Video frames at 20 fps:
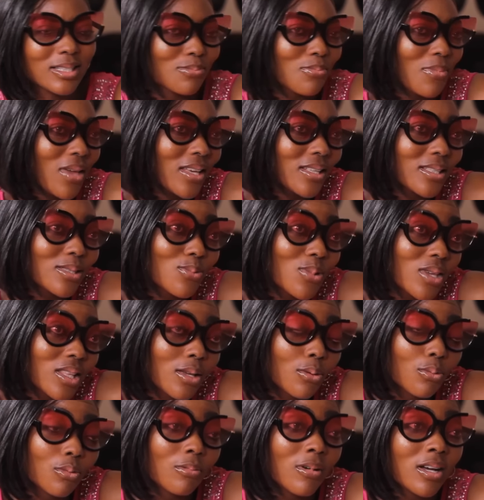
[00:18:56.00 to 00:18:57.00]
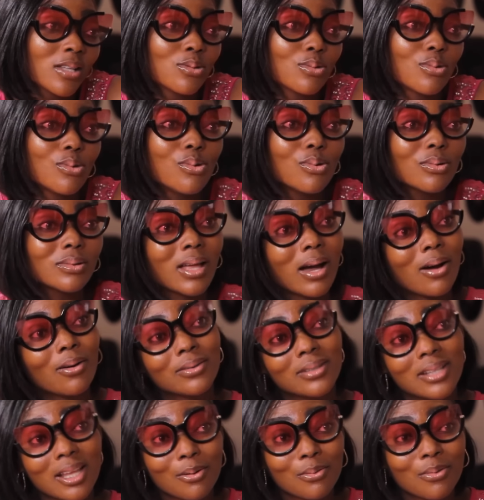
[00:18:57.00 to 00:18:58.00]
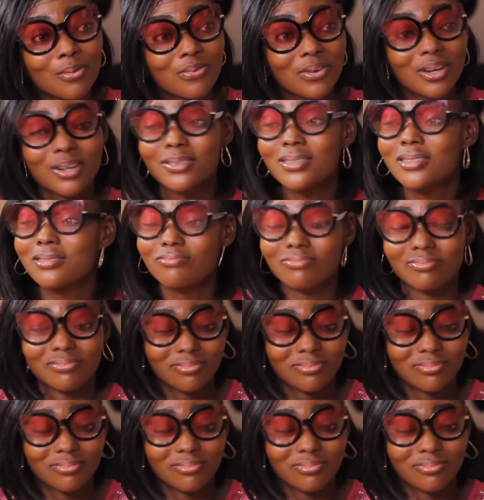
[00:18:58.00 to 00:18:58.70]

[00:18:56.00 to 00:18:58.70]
It makes me, the woman, to look down on them. We felt